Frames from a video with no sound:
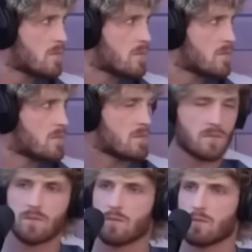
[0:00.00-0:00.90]

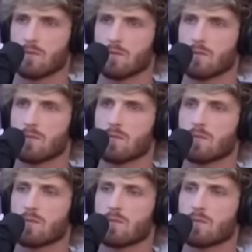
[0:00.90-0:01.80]

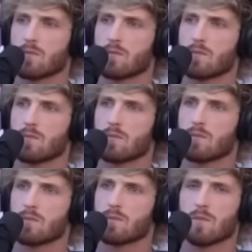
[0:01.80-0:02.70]

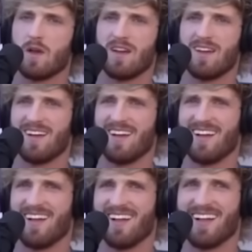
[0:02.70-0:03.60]
No words are spoken by the person on screen.